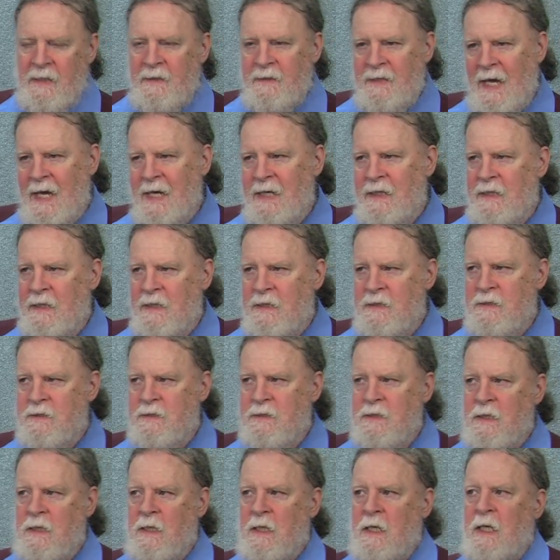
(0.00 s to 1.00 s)
That
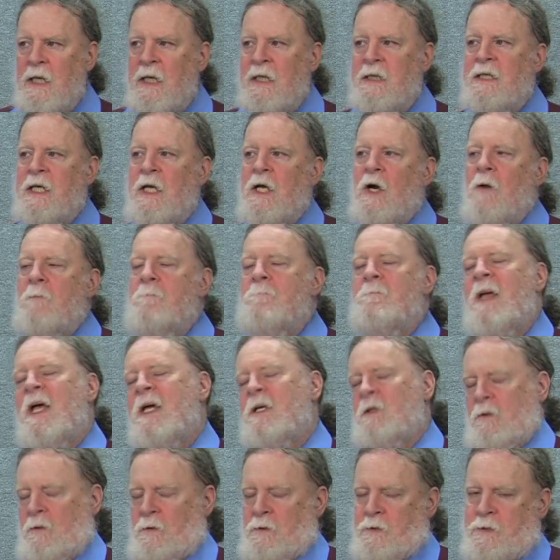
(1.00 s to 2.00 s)
is, they are
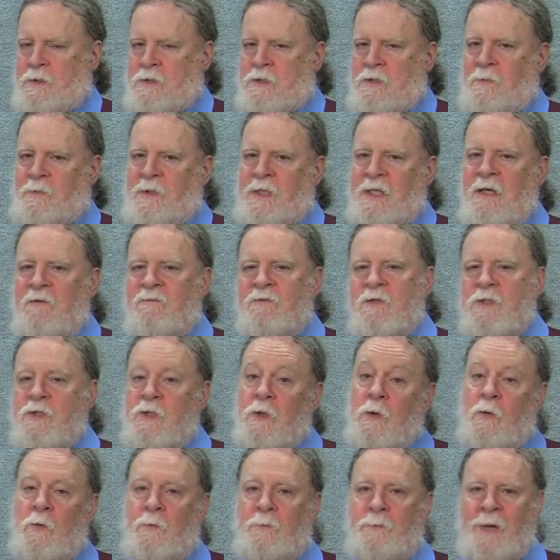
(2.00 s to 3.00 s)
medals to be given
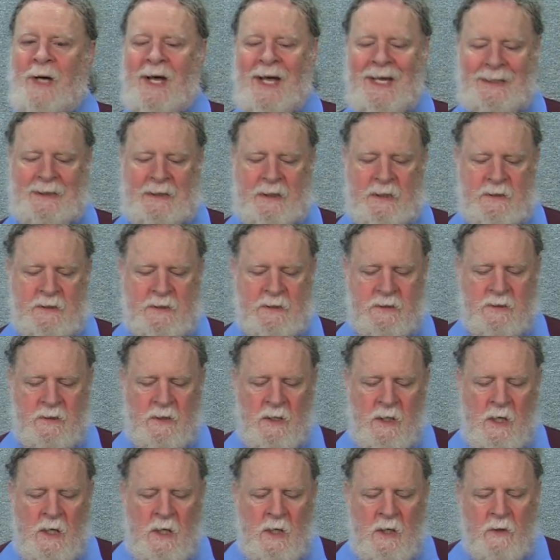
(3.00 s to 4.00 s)
to pilots
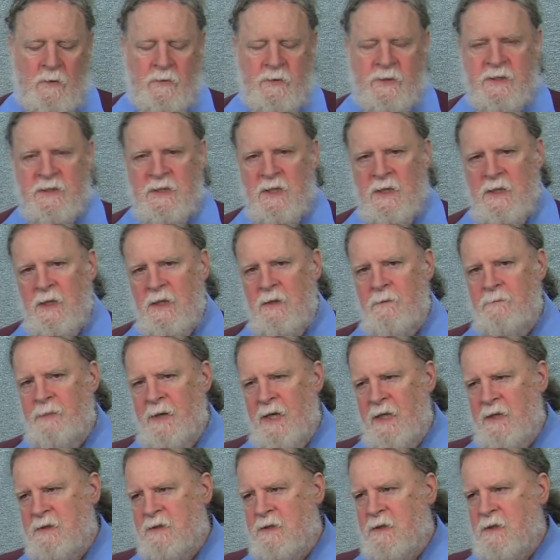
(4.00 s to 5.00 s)
who sit in
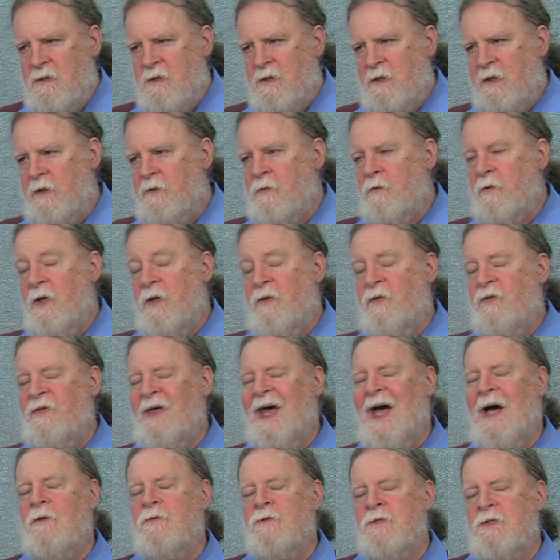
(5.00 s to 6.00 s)
bases literally
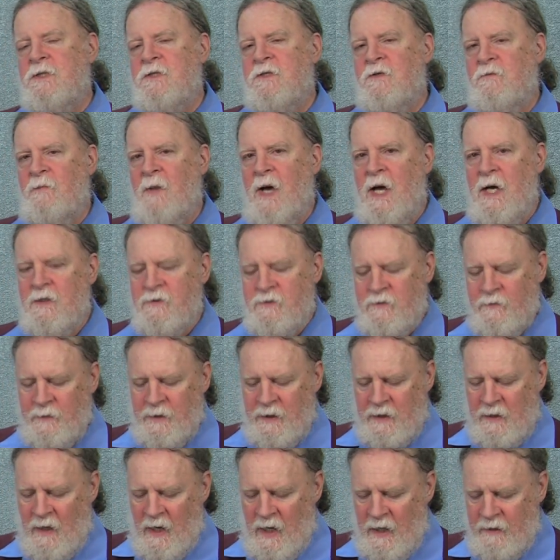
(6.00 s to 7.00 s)
thousands of miles from
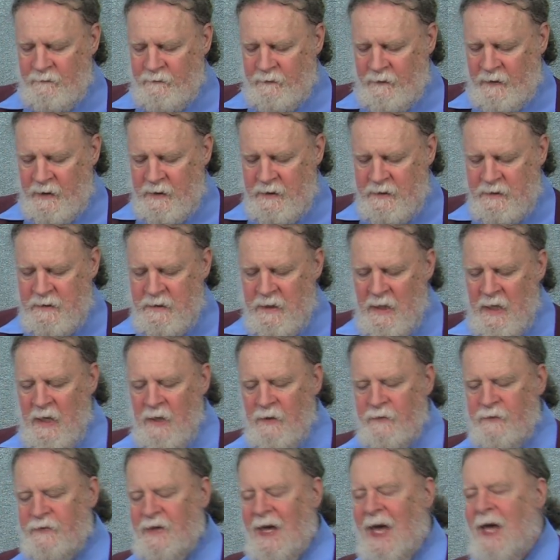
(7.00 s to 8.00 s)
the conflicts,
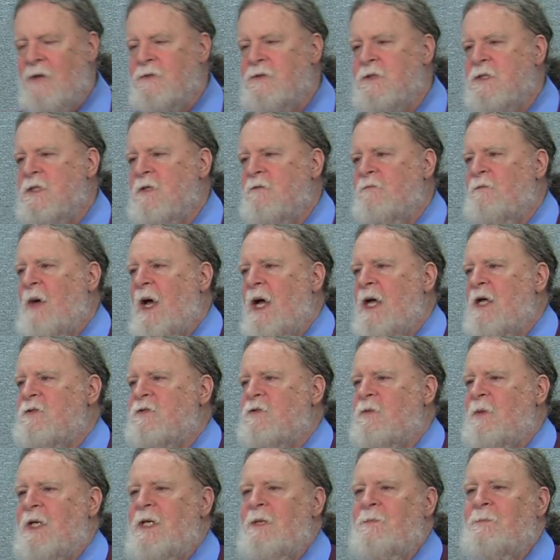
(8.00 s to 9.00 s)
thousands of
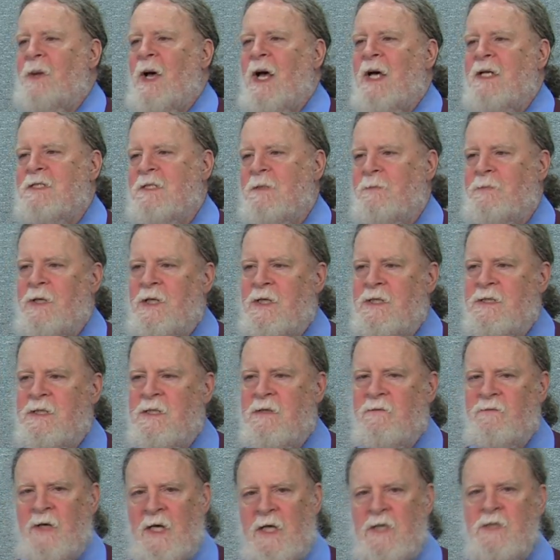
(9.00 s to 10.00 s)
miles from any
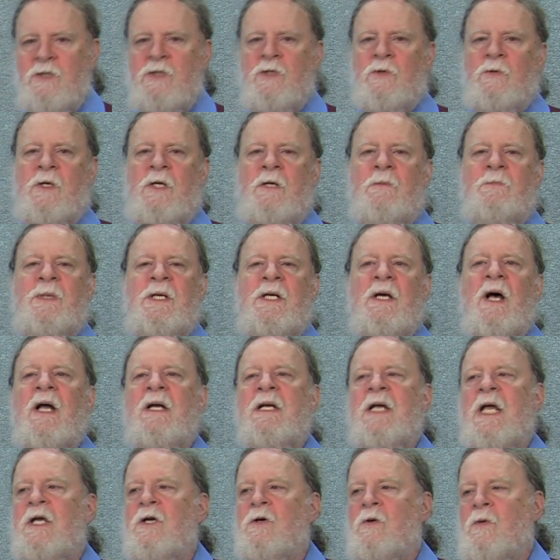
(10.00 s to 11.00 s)
possibility of injury
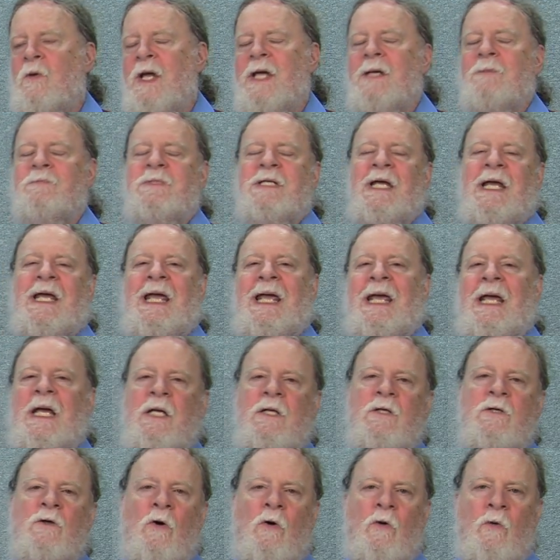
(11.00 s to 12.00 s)
beyond a cramped
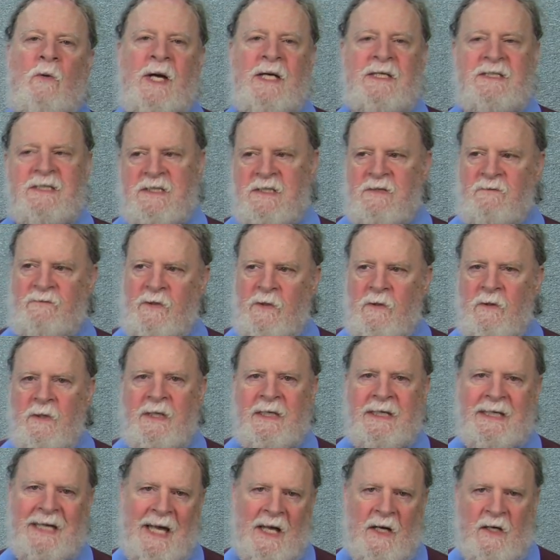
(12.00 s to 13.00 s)
hand or a
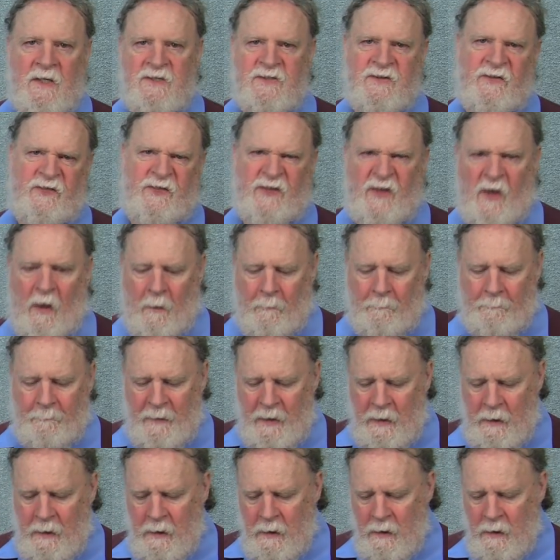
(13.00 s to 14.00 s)
severely calloused thumb,